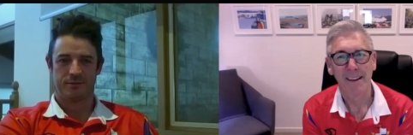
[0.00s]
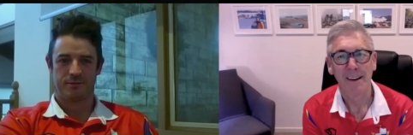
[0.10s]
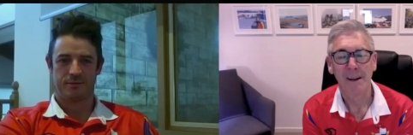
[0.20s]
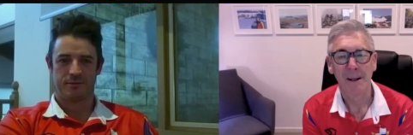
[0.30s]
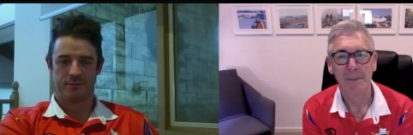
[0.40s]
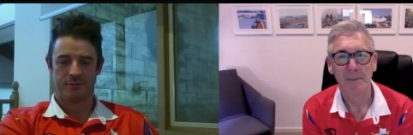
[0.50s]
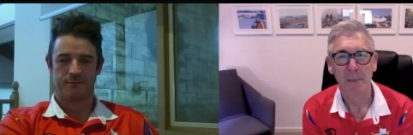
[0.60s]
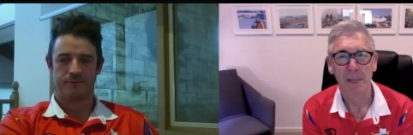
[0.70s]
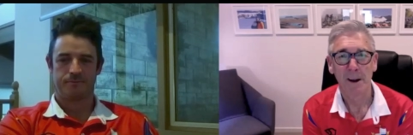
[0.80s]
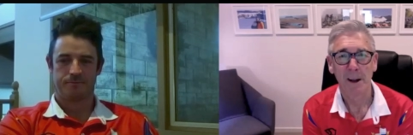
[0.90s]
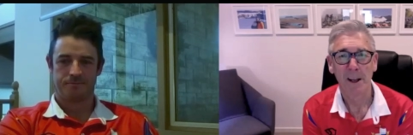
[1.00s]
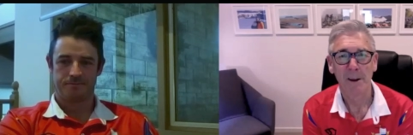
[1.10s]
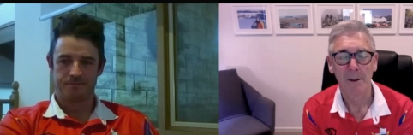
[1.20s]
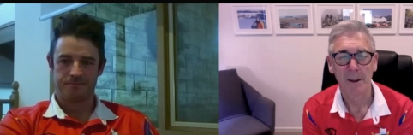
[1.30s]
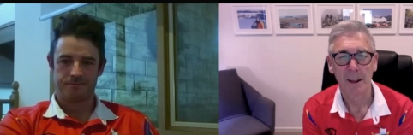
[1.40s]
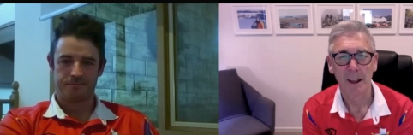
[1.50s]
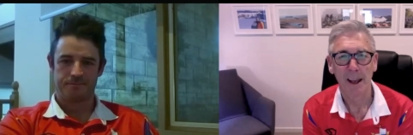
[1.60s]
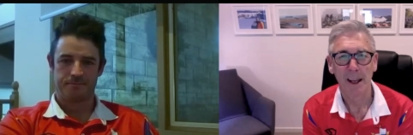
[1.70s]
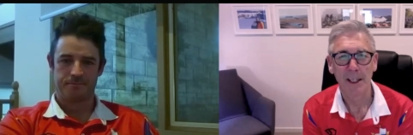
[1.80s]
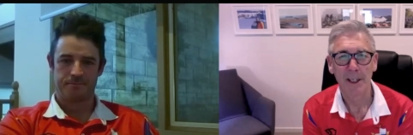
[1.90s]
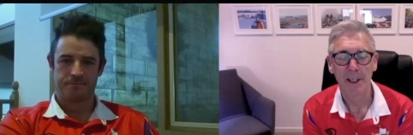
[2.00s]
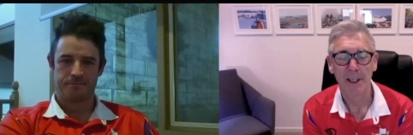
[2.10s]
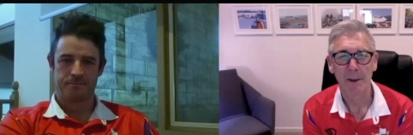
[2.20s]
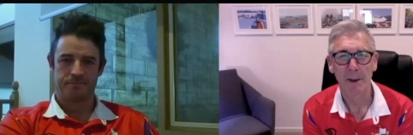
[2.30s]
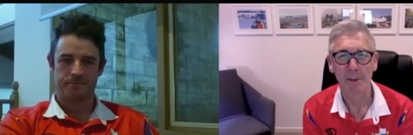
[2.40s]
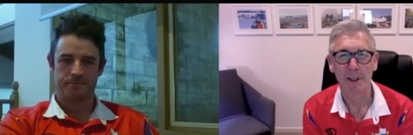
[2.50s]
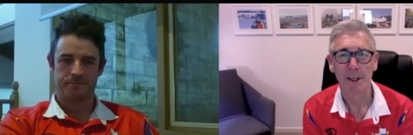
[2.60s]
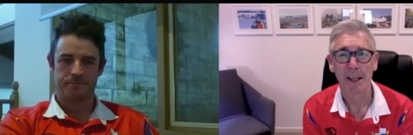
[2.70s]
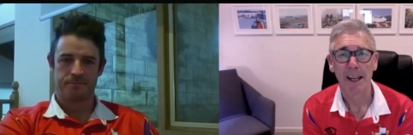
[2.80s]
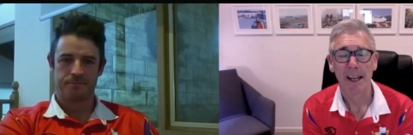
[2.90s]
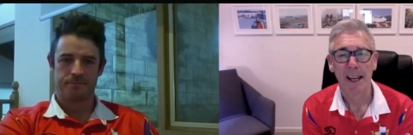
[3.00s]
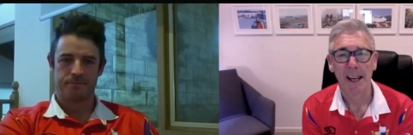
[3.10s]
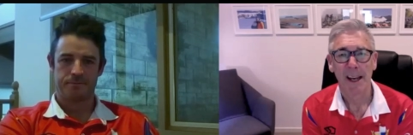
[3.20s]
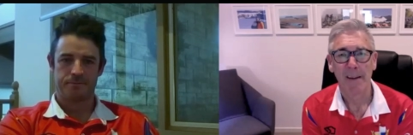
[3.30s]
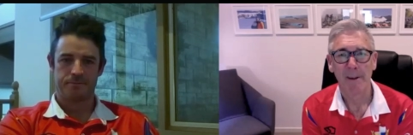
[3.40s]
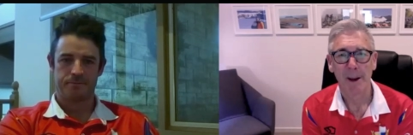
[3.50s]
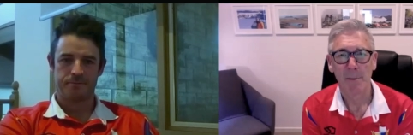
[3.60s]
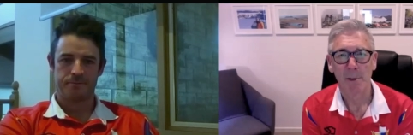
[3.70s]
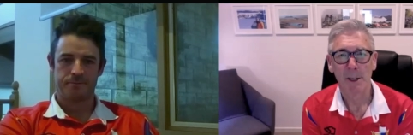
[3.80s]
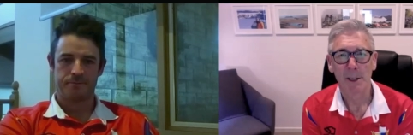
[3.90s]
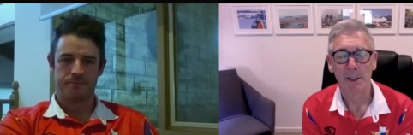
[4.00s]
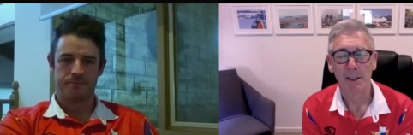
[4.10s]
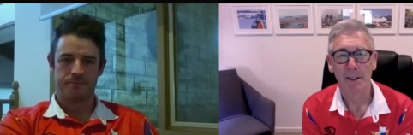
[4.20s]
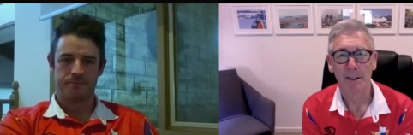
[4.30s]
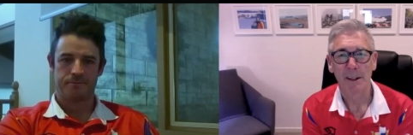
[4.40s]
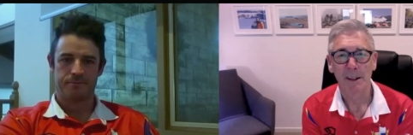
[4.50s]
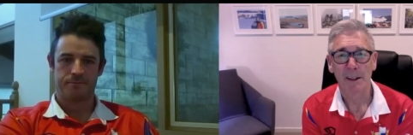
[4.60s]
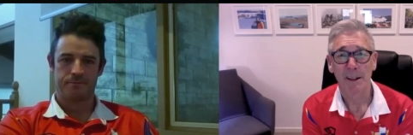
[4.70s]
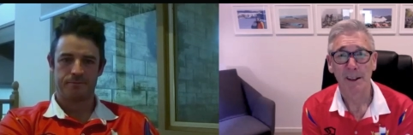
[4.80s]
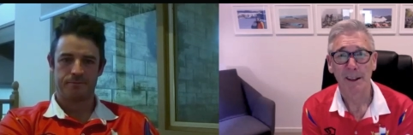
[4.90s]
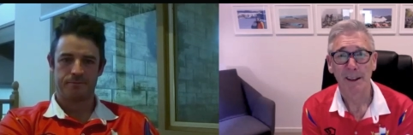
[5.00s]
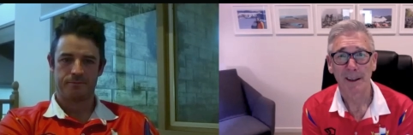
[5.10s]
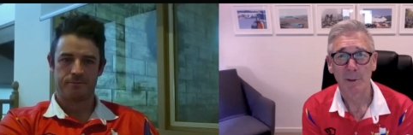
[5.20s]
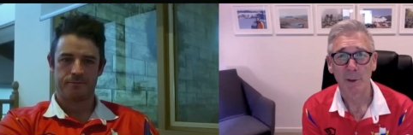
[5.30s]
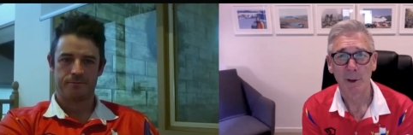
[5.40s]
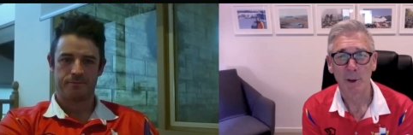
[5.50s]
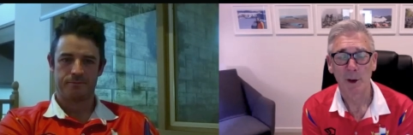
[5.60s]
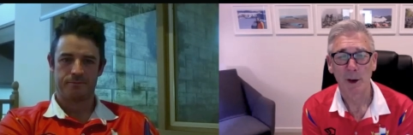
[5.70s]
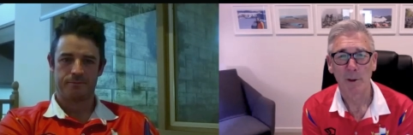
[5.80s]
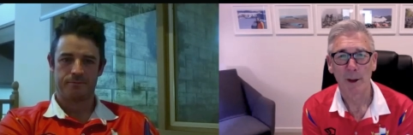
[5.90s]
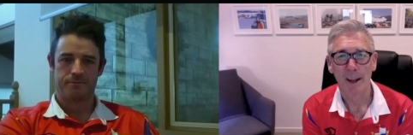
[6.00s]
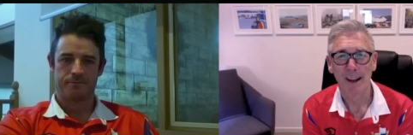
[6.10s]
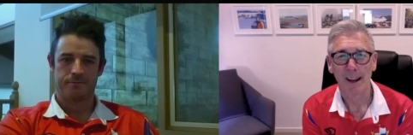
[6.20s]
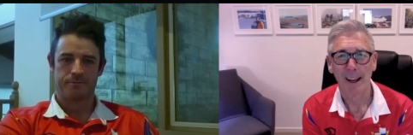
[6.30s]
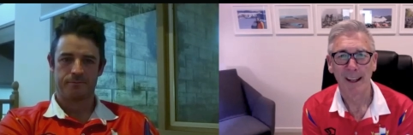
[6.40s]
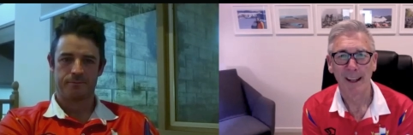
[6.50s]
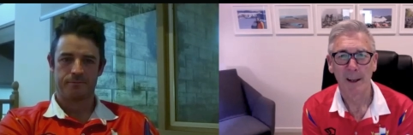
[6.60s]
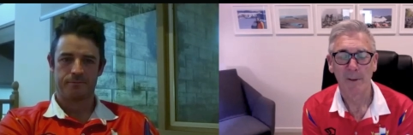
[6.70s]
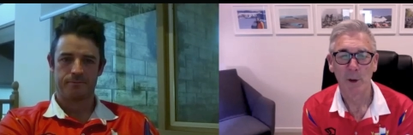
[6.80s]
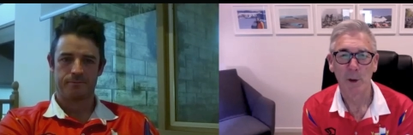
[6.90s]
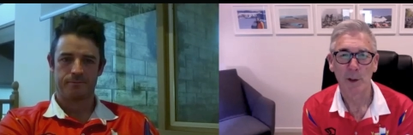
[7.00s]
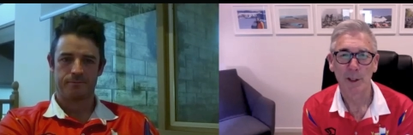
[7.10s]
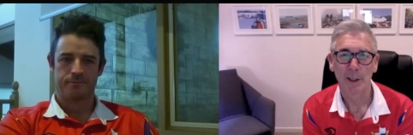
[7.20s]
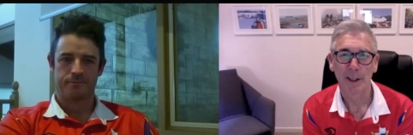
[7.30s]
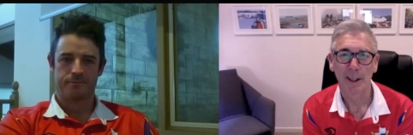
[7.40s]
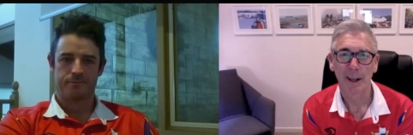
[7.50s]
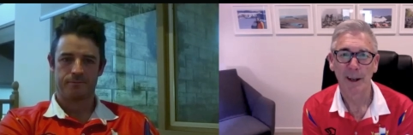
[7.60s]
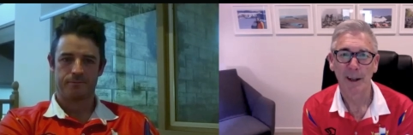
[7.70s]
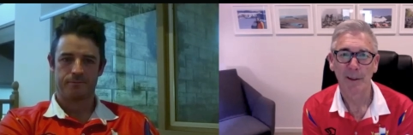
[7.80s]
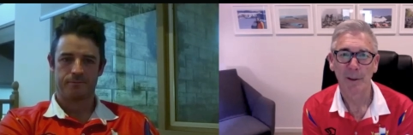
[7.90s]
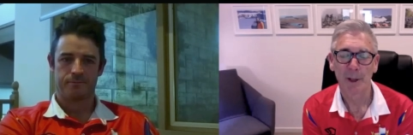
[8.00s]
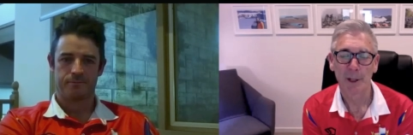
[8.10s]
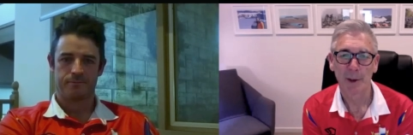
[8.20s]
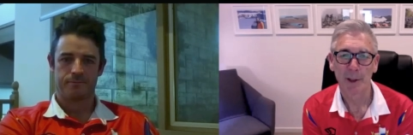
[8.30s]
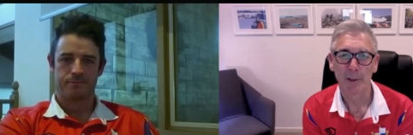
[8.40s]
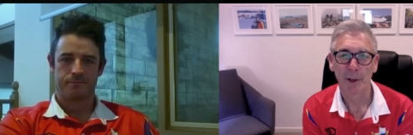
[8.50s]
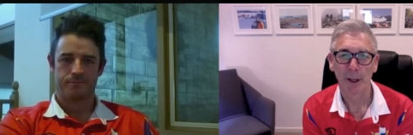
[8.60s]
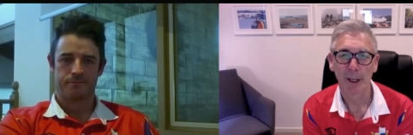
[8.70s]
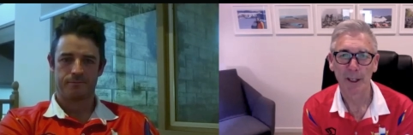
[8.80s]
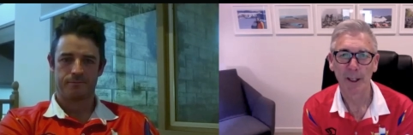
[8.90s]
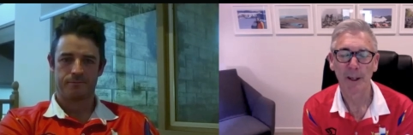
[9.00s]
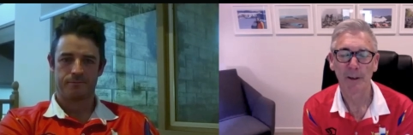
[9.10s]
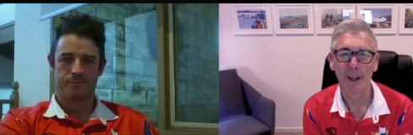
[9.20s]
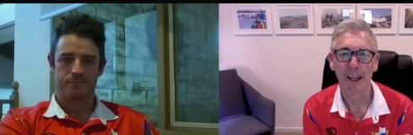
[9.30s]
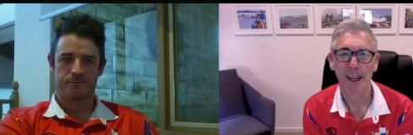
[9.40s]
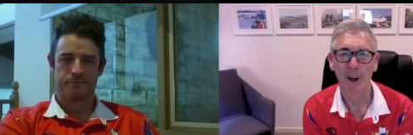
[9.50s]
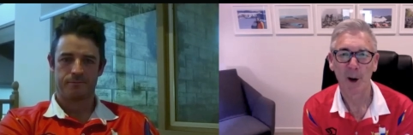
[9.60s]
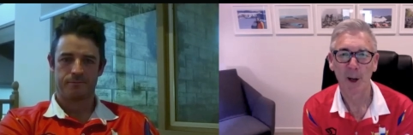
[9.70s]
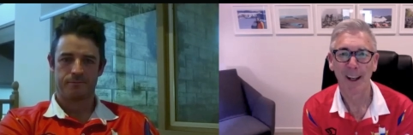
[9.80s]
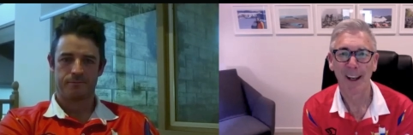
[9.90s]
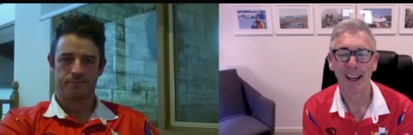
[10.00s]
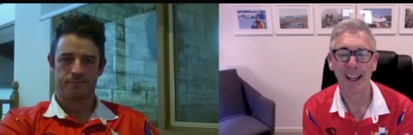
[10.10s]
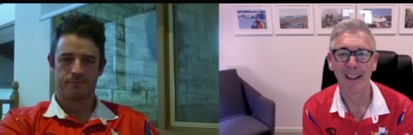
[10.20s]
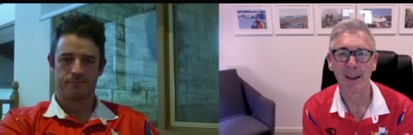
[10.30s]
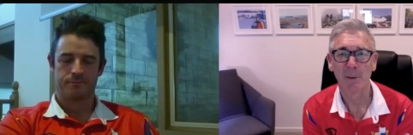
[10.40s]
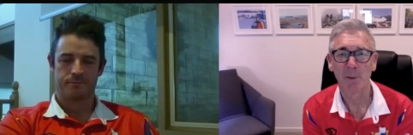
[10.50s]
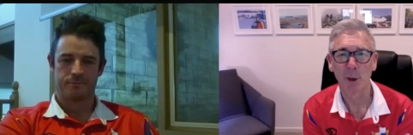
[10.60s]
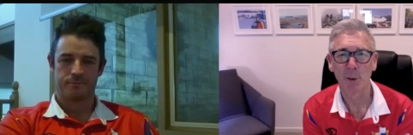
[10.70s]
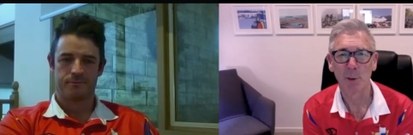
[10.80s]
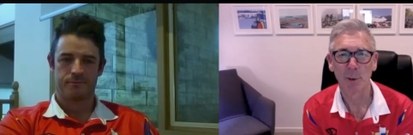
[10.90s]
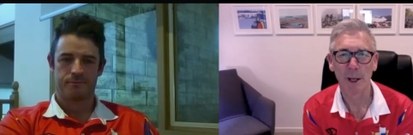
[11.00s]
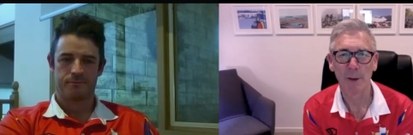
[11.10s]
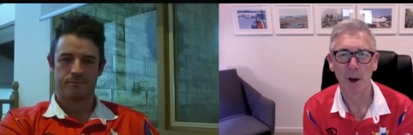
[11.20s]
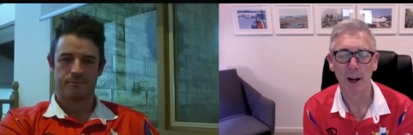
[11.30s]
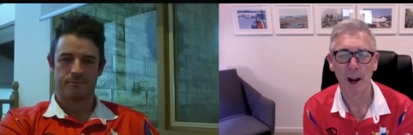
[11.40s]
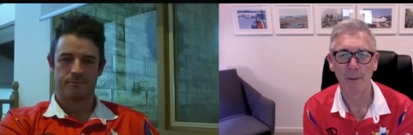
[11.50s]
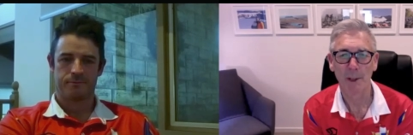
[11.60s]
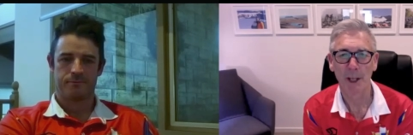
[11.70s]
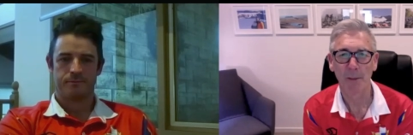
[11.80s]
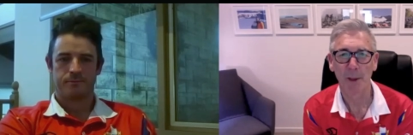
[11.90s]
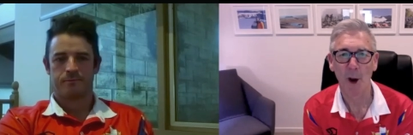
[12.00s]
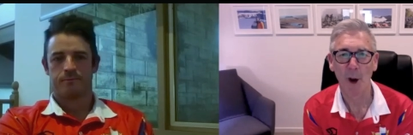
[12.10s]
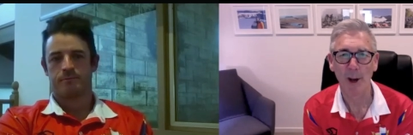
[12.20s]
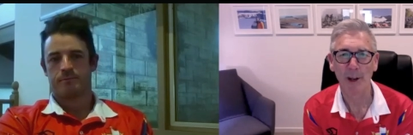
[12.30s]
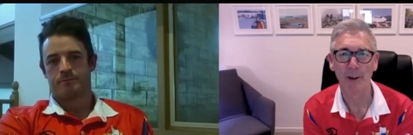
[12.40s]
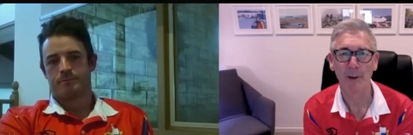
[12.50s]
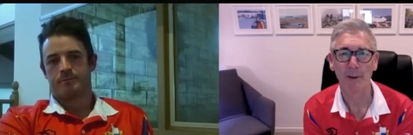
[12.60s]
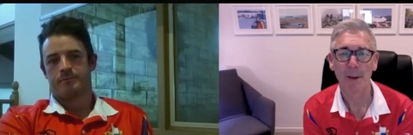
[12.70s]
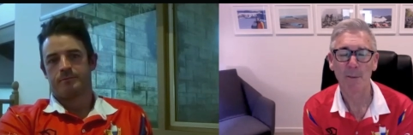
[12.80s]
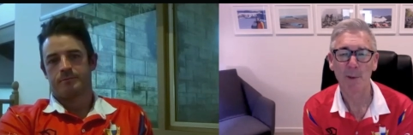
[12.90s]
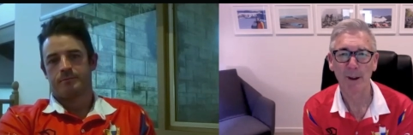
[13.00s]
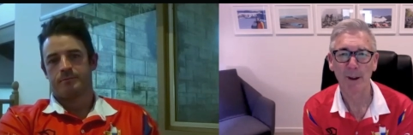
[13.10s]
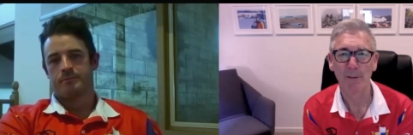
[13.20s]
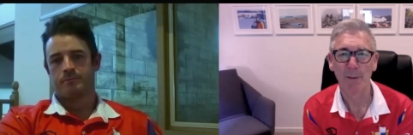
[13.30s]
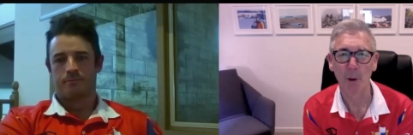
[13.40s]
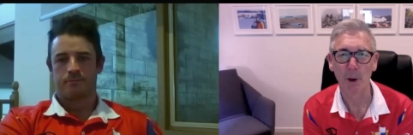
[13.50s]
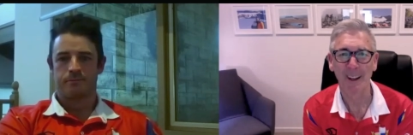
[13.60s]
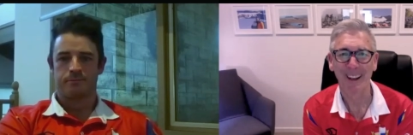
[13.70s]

Speaker 1: Um, I know the 1860 members are very impressed that uh, with your career and, of course, uh, the responsibilities that you've taken on. And we will be 100% behind you moving forward